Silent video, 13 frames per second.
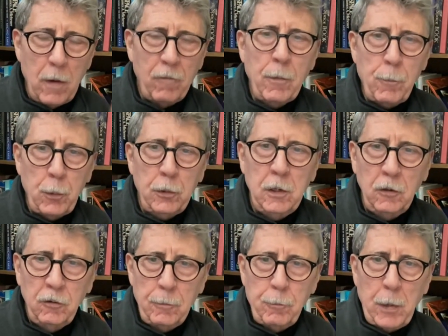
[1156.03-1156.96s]
Whoever
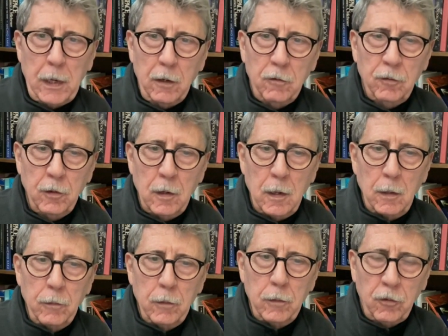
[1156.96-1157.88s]
participates,
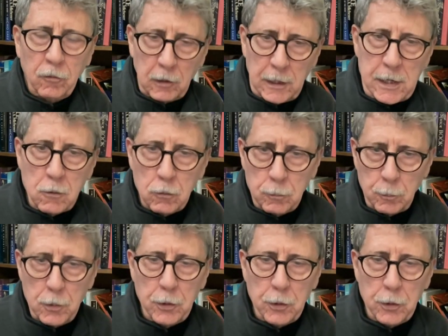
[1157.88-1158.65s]
this is legal